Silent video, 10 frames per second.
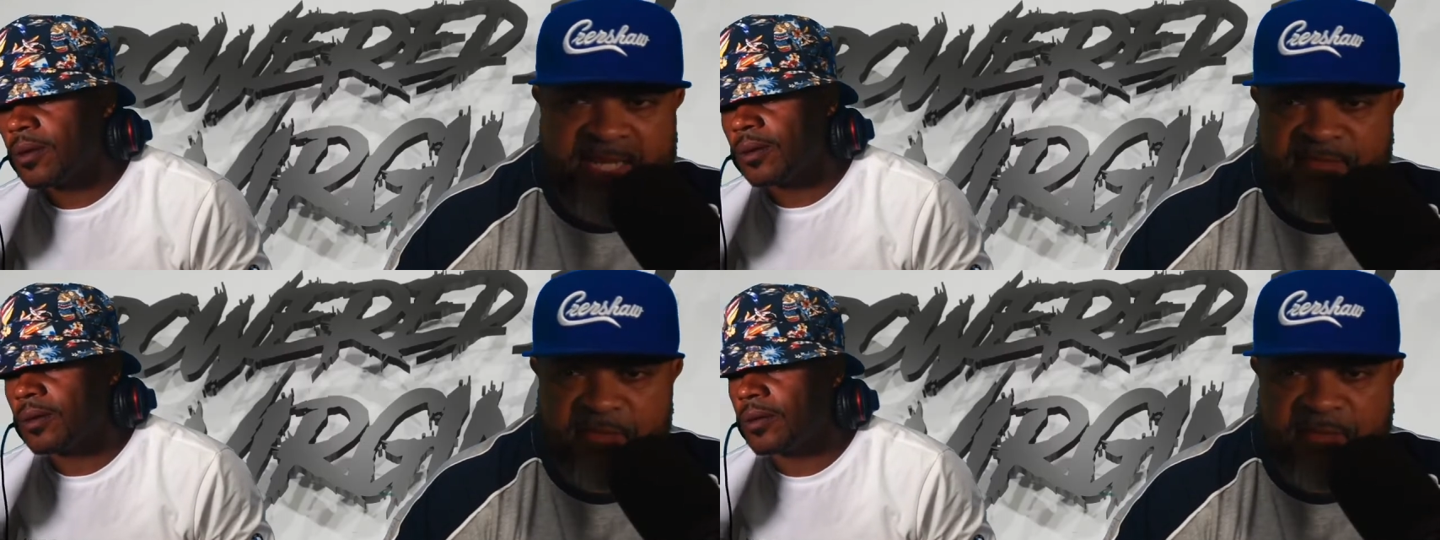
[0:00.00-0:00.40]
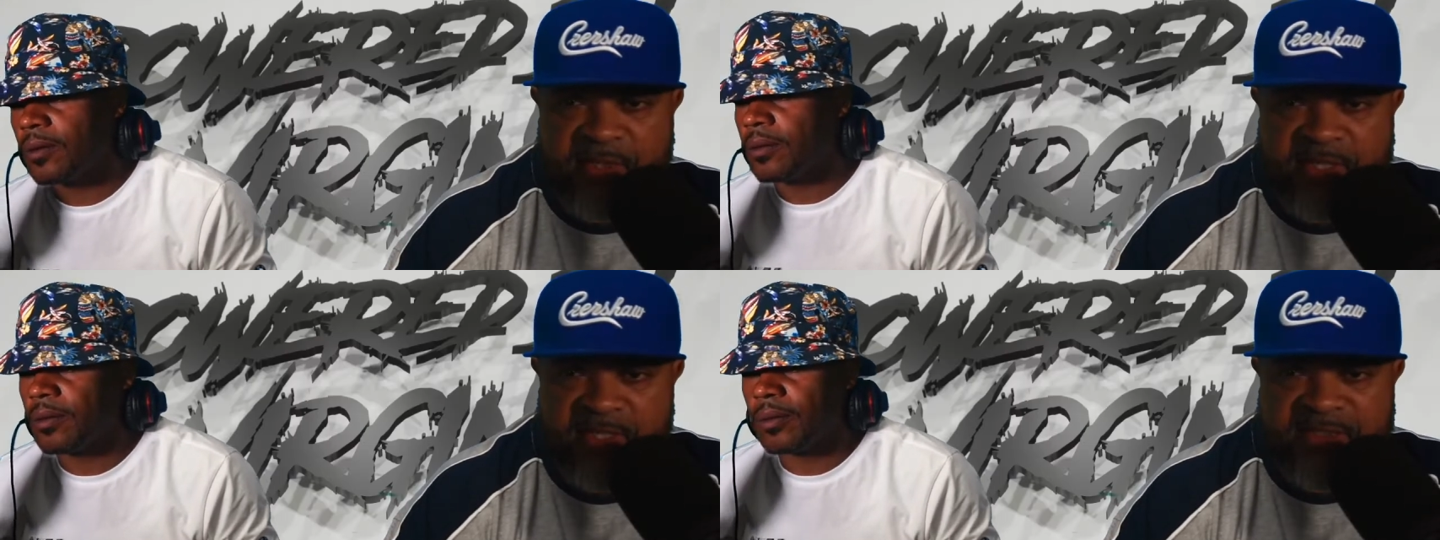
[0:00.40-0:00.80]
Speaker 1: even
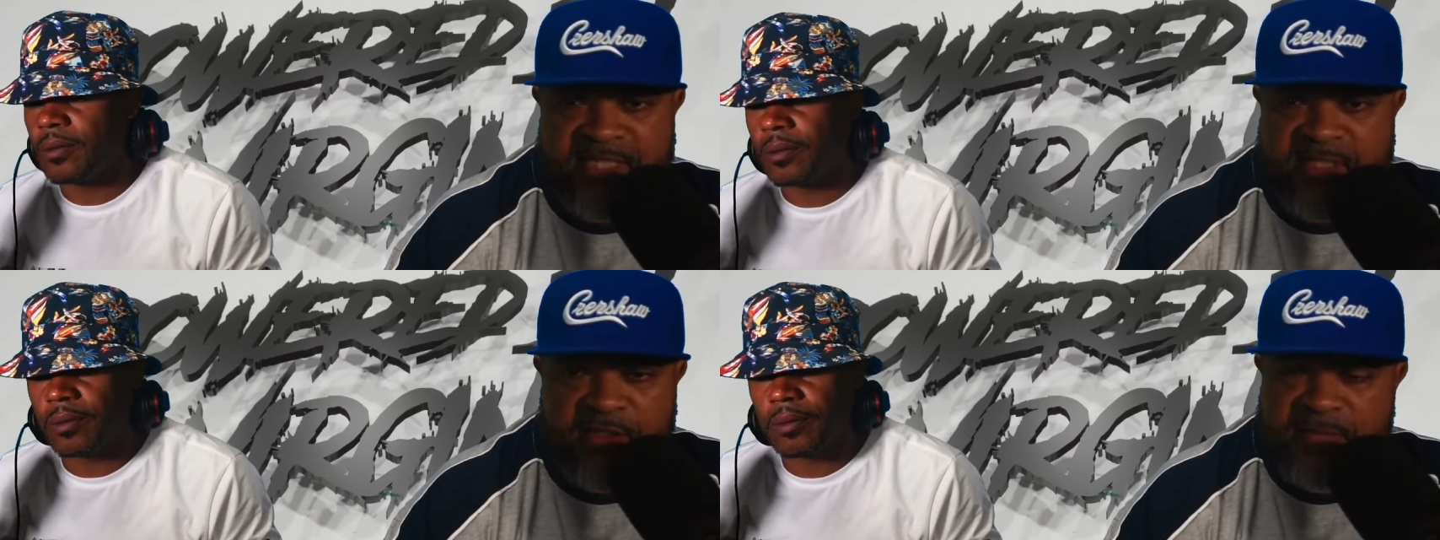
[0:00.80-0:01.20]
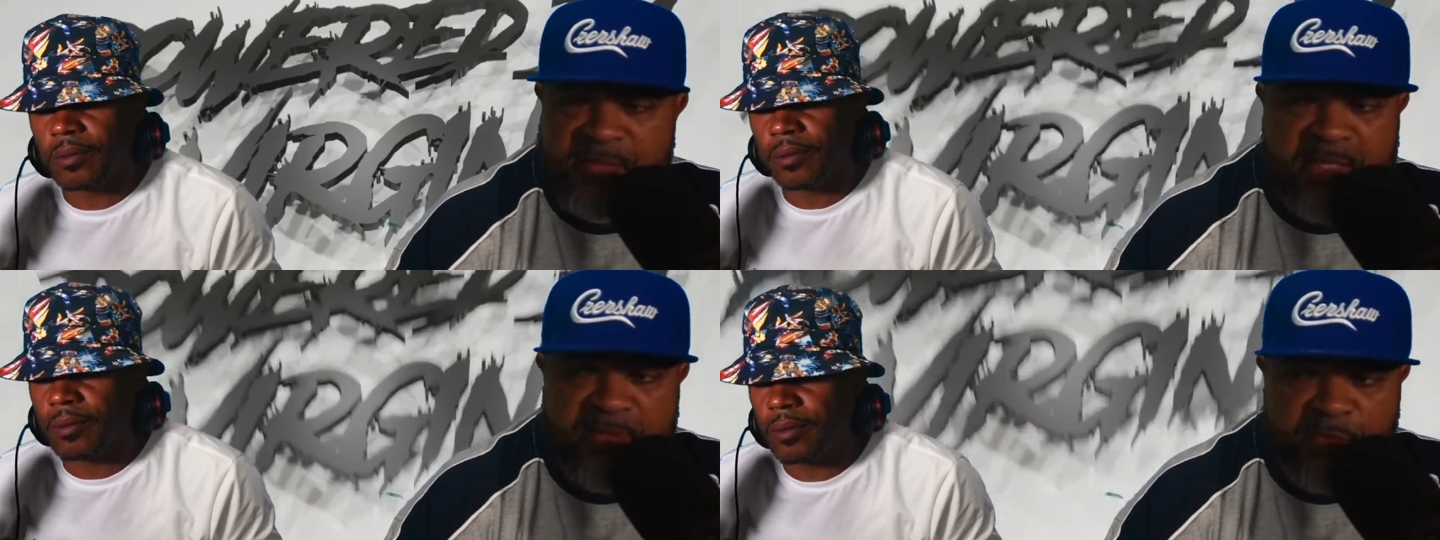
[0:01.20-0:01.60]
because he couldn't
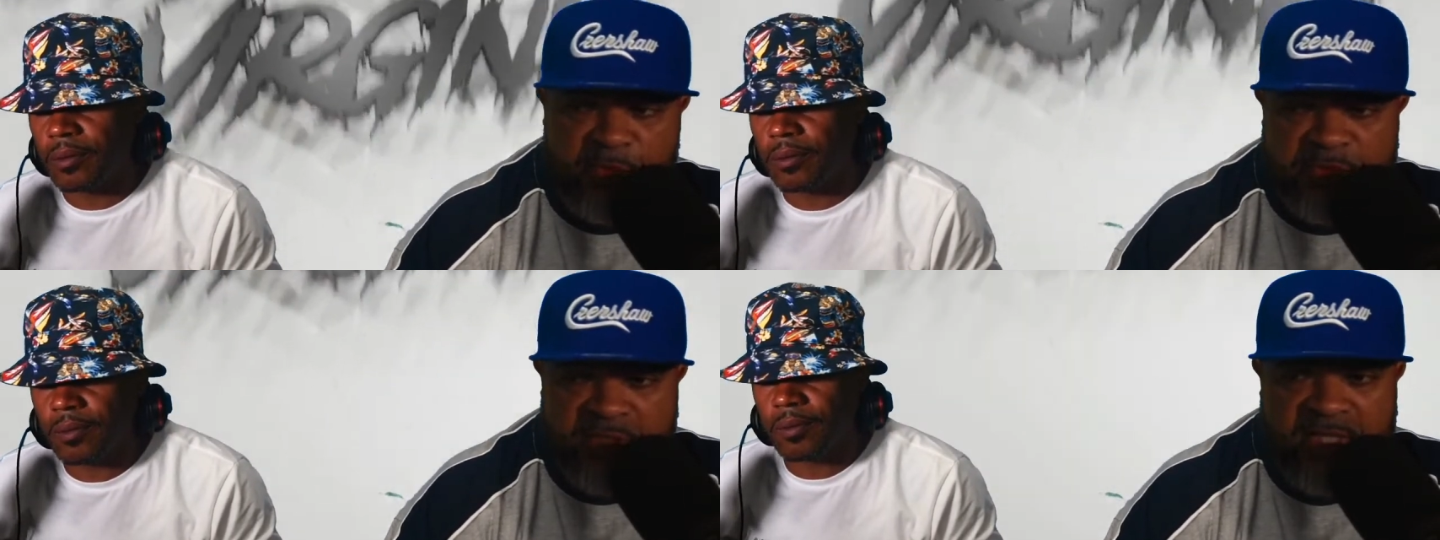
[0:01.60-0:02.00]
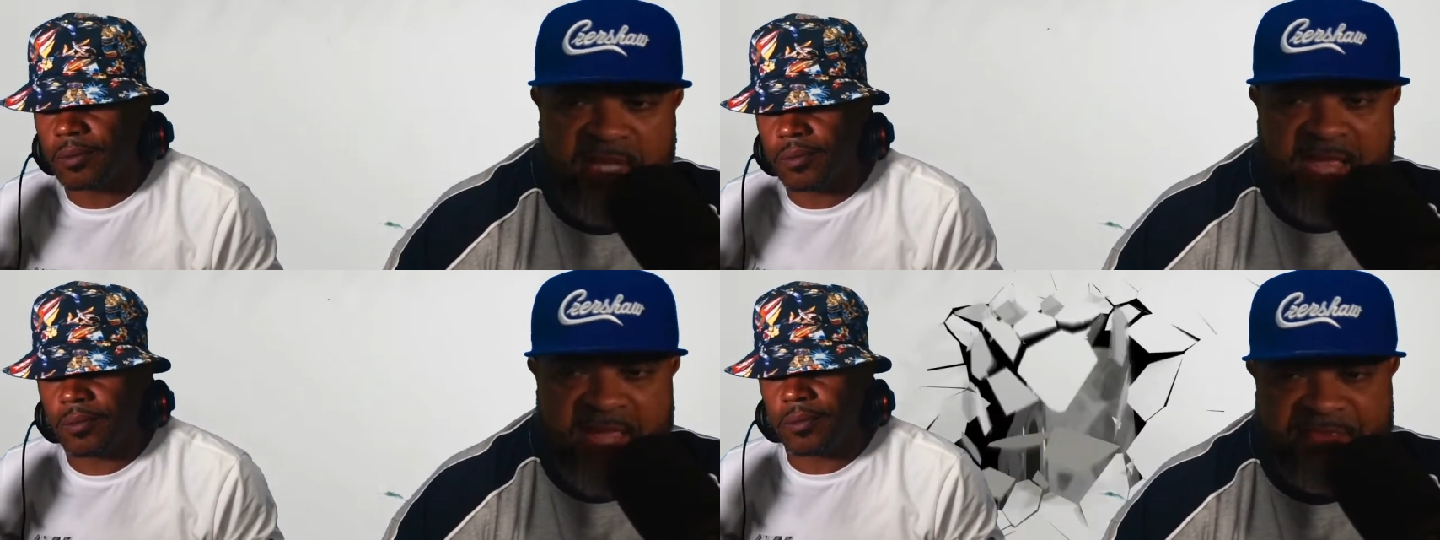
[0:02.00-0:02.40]
make music.
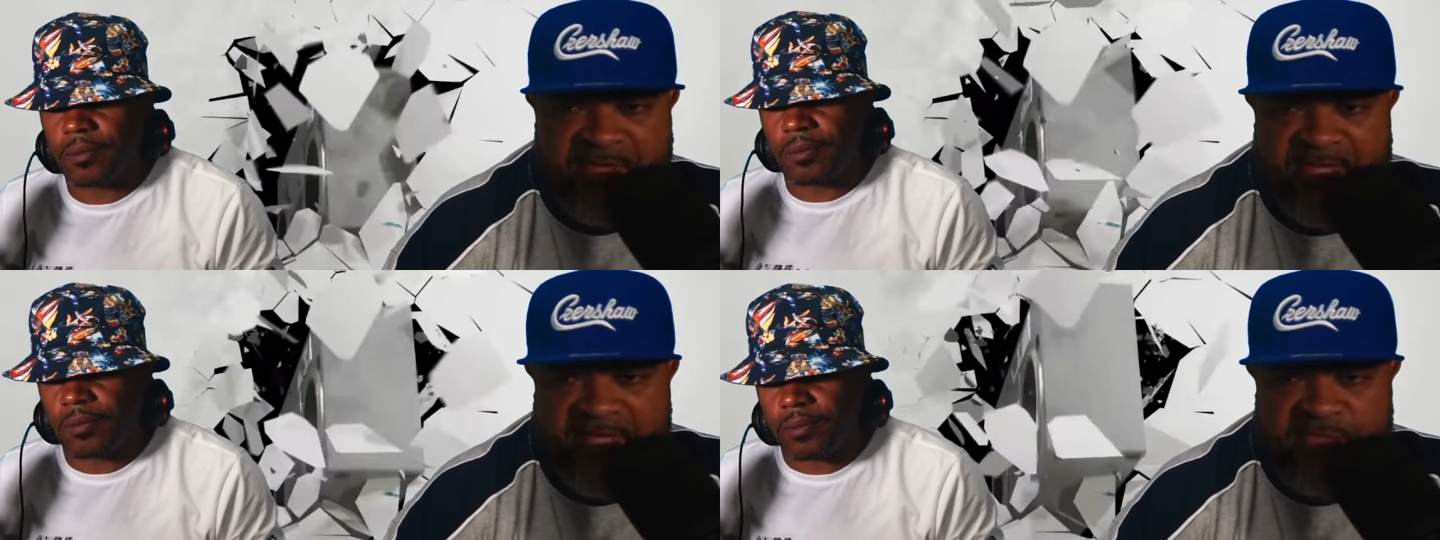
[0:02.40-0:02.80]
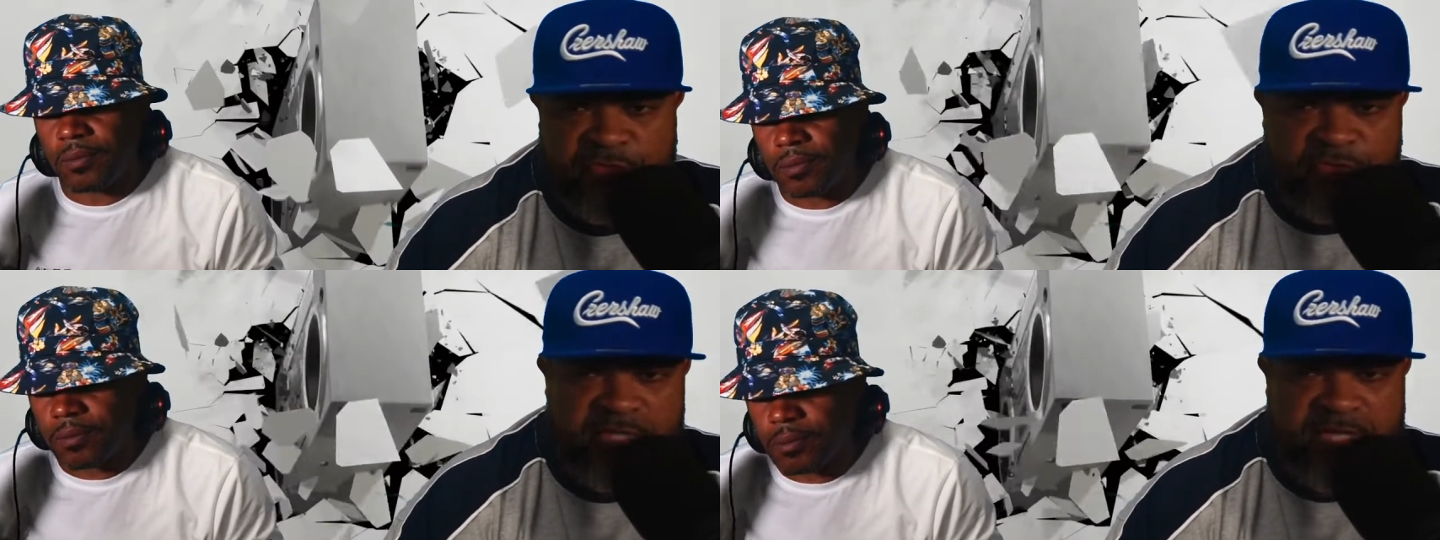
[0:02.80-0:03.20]
I think he's
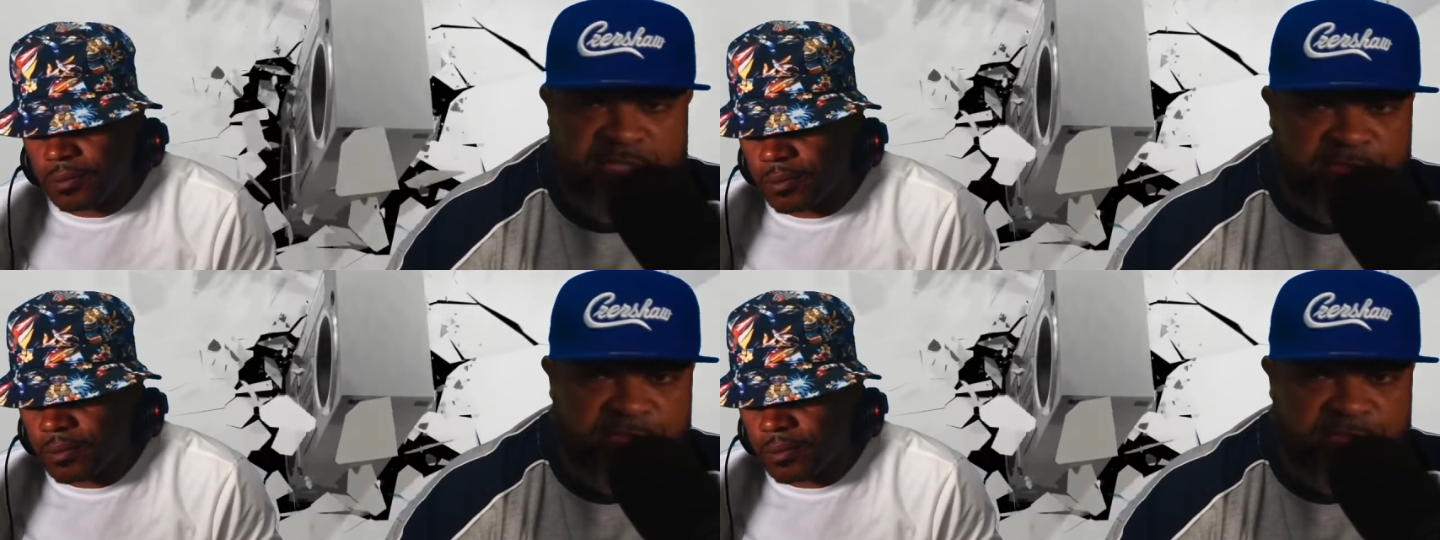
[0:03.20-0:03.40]
created